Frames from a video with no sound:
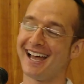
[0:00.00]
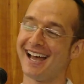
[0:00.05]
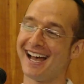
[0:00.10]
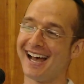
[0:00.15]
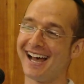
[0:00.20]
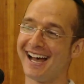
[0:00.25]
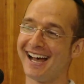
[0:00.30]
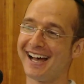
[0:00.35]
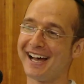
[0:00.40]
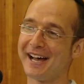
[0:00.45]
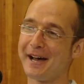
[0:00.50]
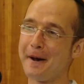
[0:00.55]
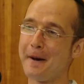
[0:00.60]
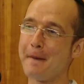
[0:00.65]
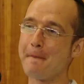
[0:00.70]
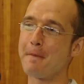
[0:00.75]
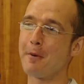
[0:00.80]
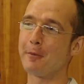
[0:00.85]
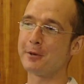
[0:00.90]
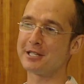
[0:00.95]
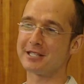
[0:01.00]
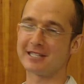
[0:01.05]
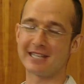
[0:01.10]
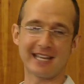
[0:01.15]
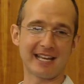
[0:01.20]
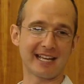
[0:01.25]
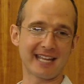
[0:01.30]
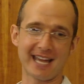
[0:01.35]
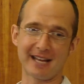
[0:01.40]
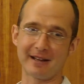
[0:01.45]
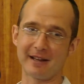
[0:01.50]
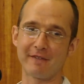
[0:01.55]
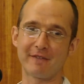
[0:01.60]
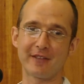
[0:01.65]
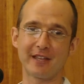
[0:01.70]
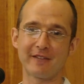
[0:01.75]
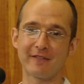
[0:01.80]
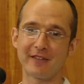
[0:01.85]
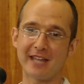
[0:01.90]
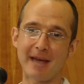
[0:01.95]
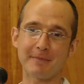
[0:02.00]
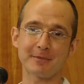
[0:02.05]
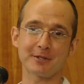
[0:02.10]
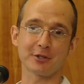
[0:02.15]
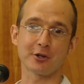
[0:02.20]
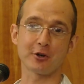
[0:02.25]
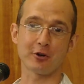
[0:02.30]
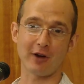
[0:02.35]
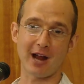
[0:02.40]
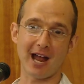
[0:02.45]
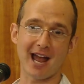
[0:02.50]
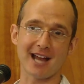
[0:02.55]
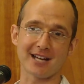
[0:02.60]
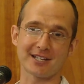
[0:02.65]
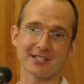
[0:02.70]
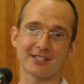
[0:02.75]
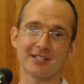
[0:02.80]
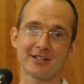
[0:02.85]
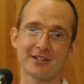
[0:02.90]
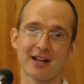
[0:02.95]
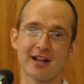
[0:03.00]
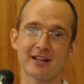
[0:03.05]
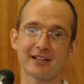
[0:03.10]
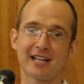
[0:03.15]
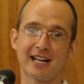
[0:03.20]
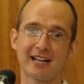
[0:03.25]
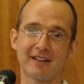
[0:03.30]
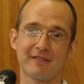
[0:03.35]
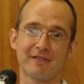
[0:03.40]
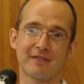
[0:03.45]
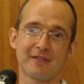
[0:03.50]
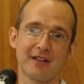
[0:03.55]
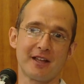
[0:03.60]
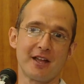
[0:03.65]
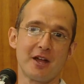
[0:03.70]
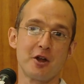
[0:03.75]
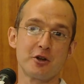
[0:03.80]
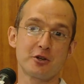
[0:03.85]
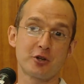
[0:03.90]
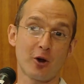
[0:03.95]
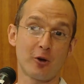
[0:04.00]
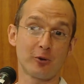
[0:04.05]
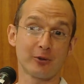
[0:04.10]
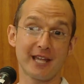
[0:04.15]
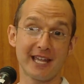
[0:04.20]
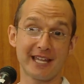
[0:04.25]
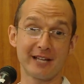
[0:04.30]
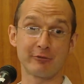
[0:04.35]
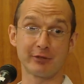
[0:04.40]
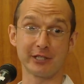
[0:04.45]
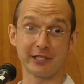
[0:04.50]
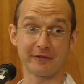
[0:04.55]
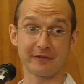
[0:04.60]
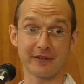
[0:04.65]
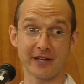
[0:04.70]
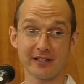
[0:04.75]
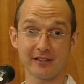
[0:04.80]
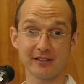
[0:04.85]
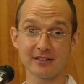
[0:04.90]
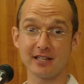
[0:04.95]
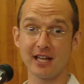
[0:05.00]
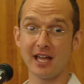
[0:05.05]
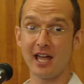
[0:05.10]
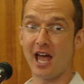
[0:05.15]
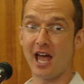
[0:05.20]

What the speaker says: But again, if the app doesn't crash, they're not kind of told, hey, it really failed.